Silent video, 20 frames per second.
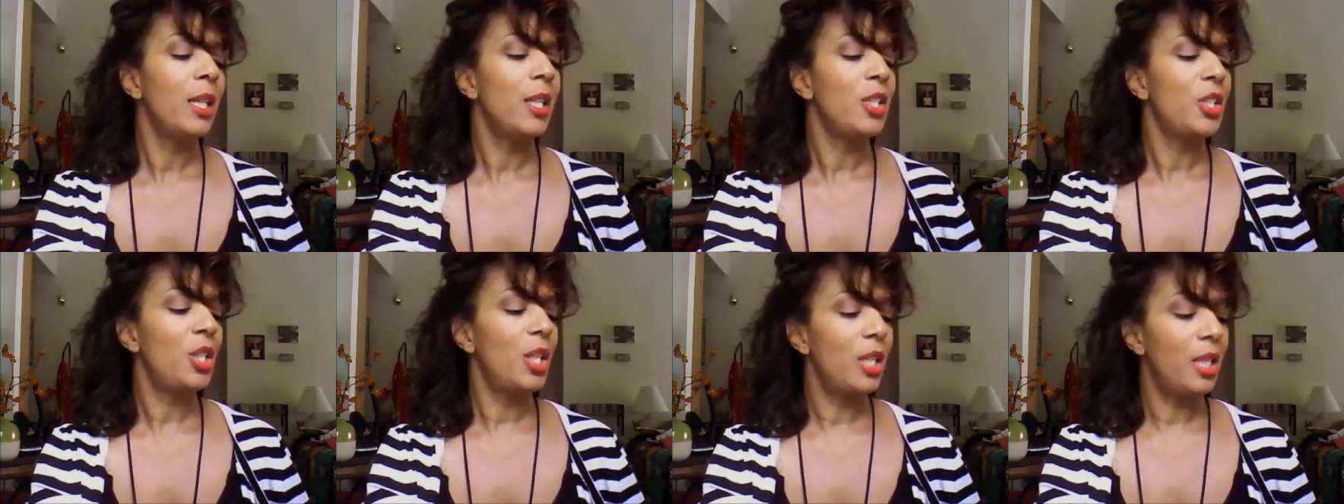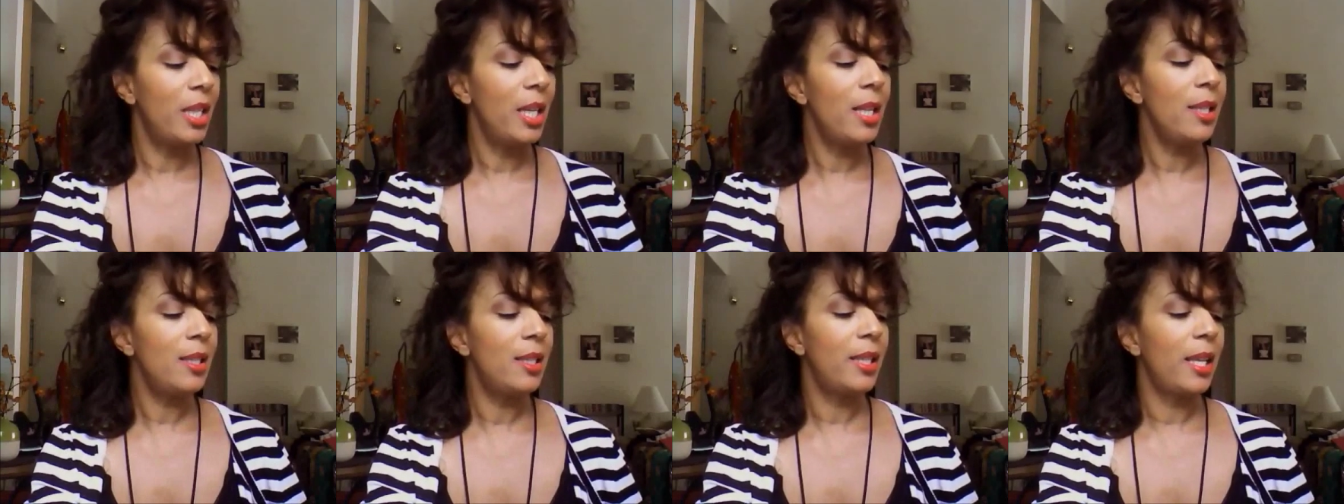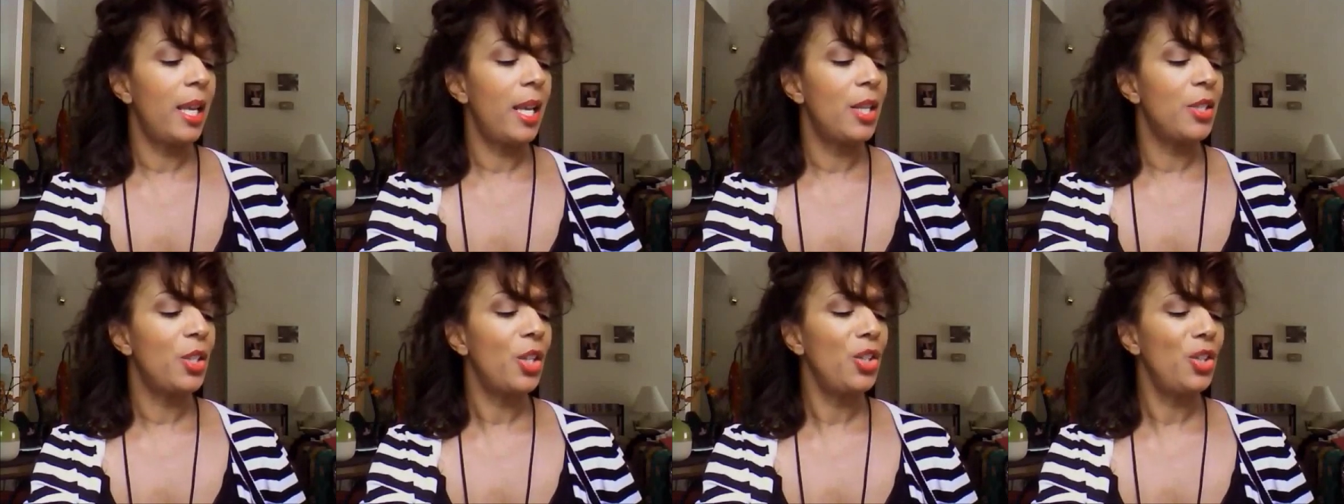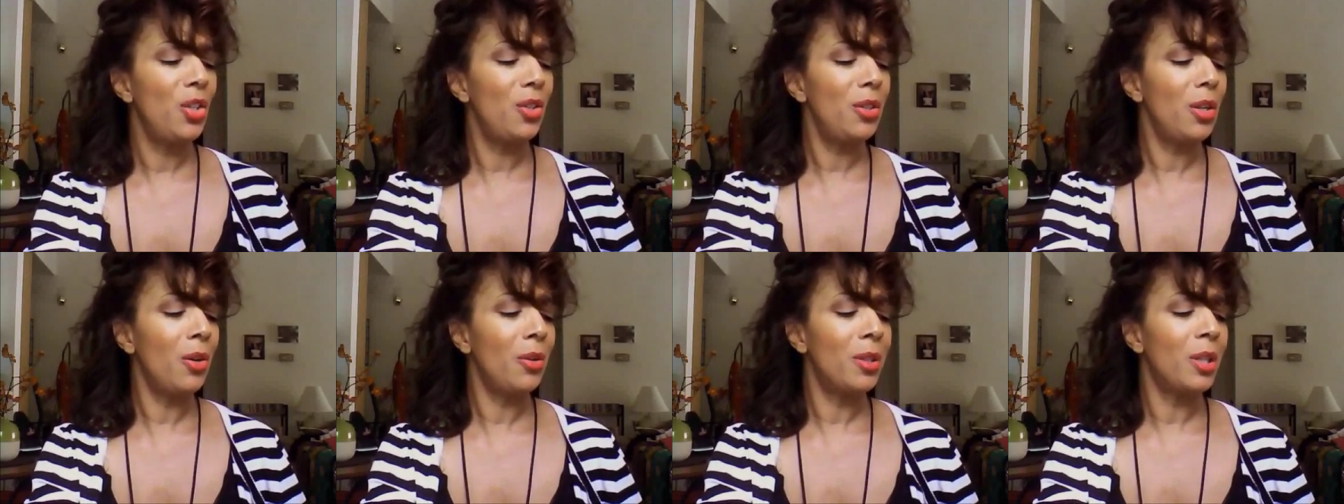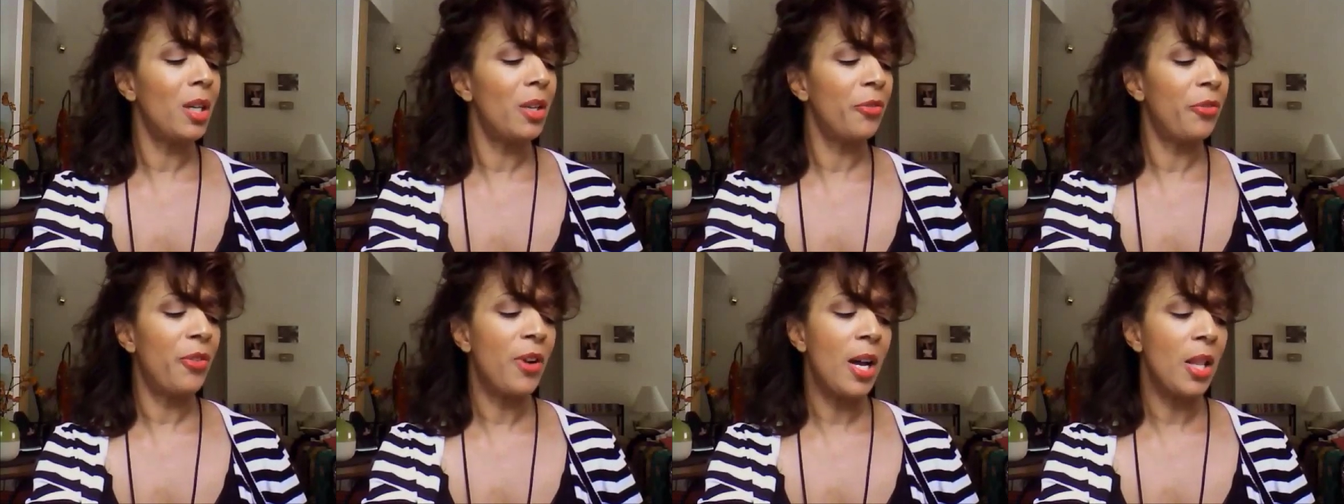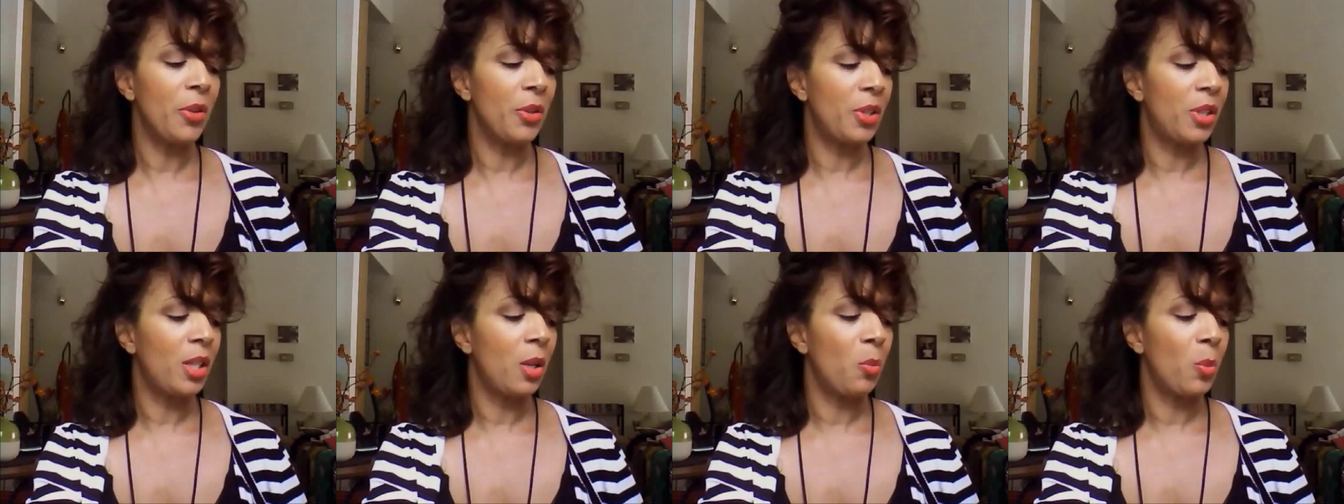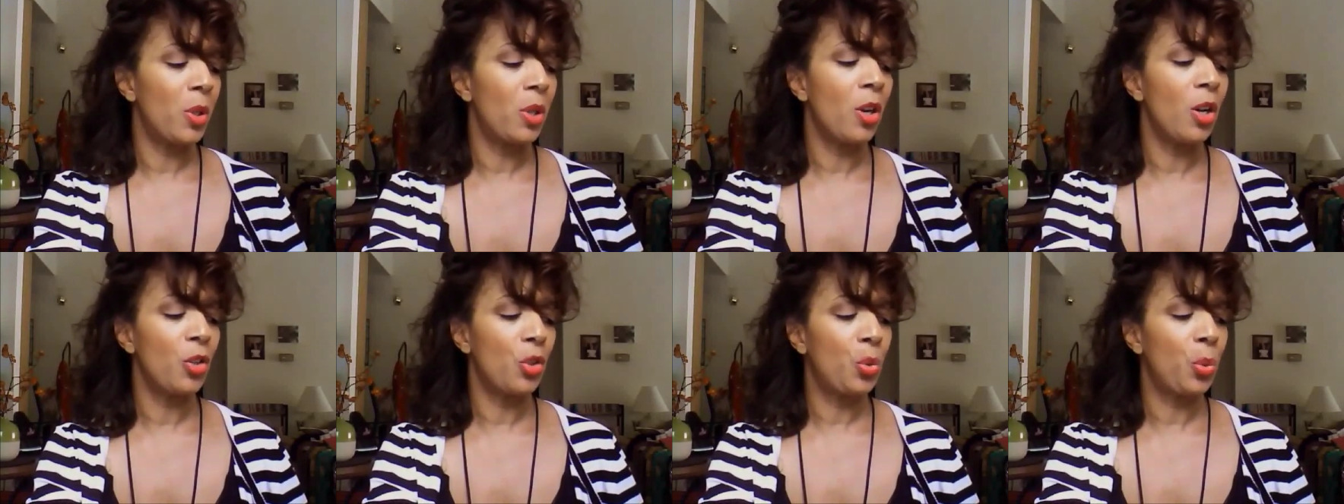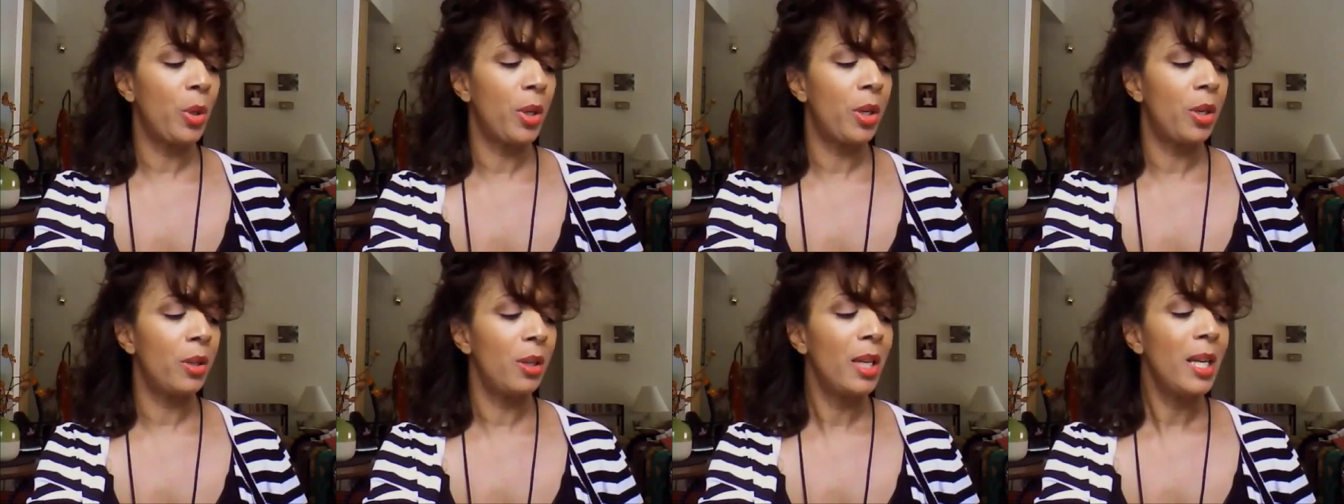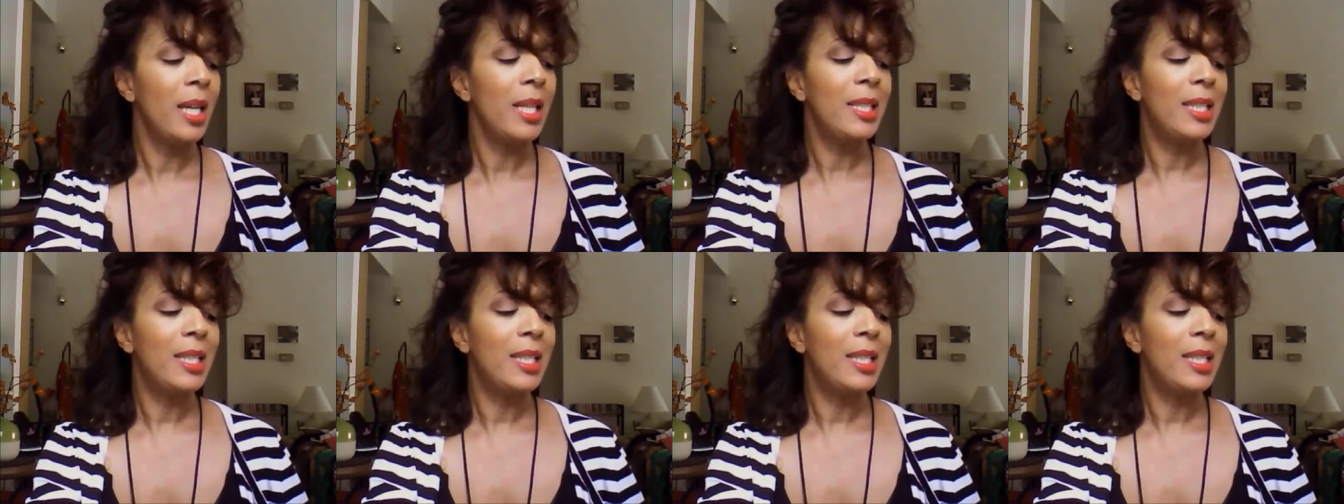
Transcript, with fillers: She then says, You don't unfollow someone on Twitter,